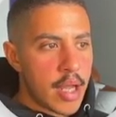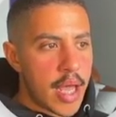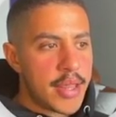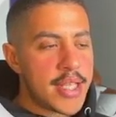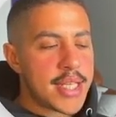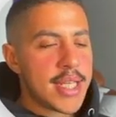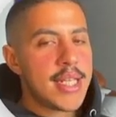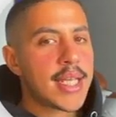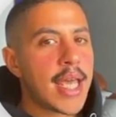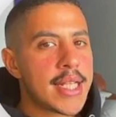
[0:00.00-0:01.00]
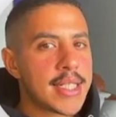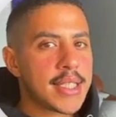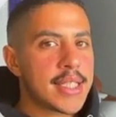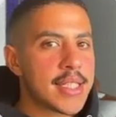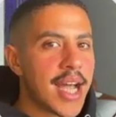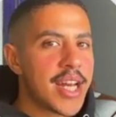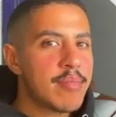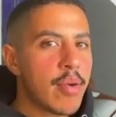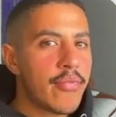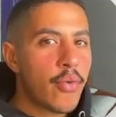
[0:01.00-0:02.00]
And this indicates that this
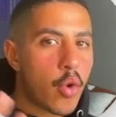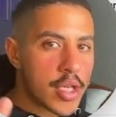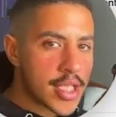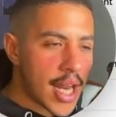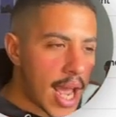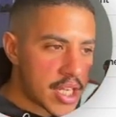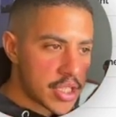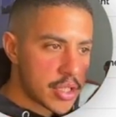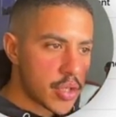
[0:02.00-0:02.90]
item affords an action.